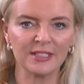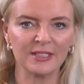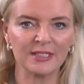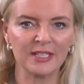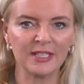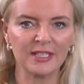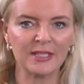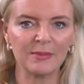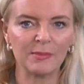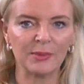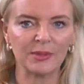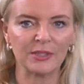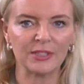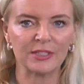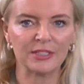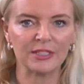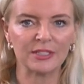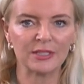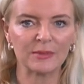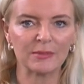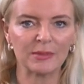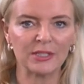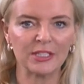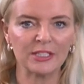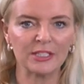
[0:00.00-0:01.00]
deepened
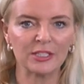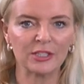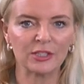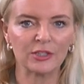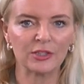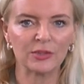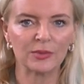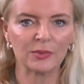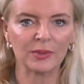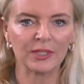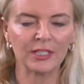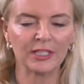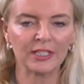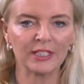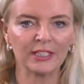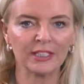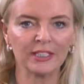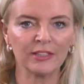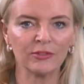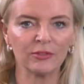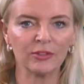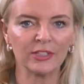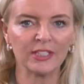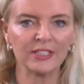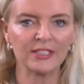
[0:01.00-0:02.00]
amid a
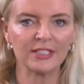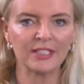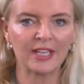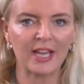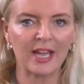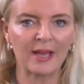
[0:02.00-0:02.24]
dwindling risk